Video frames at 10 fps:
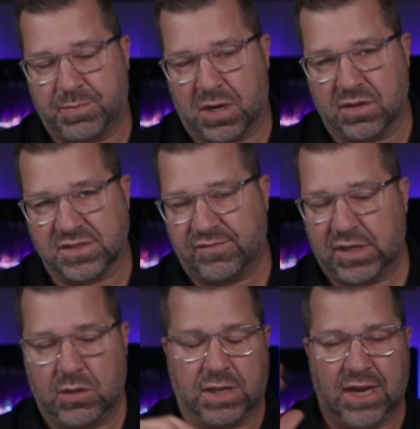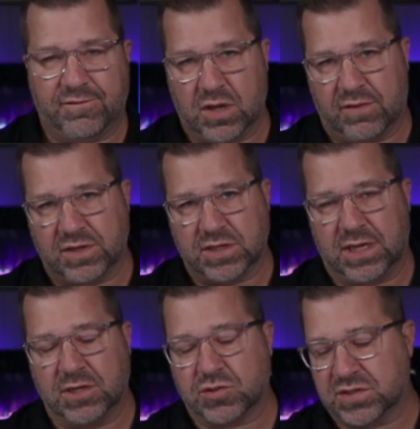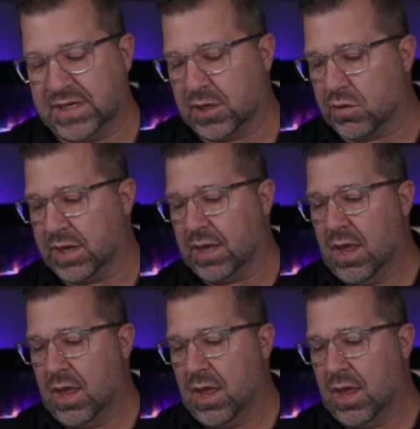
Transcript: part of this video again if you have any interest in learning